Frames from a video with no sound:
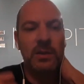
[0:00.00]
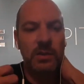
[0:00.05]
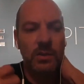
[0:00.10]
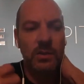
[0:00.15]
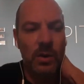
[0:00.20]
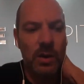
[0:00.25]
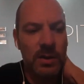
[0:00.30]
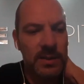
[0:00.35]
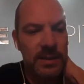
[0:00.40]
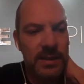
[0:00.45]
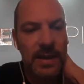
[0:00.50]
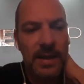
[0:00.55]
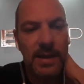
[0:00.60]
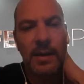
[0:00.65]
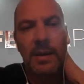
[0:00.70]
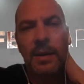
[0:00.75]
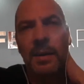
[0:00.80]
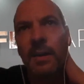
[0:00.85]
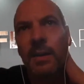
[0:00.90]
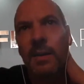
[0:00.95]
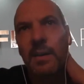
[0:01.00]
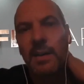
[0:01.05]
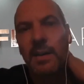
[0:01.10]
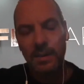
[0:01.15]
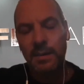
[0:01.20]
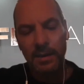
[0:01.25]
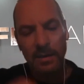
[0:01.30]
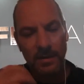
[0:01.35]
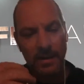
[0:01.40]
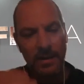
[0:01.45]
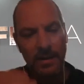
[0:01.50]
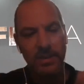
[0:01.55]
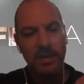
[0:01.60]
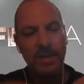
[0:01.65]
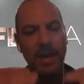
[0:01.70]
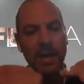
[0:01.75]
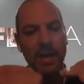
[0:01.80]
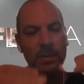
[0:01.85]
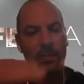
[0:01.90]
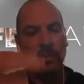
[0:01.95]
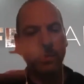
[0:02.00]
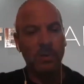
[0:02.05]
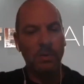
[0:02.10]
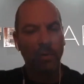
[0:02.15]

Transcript: you are scaling. And in that scalable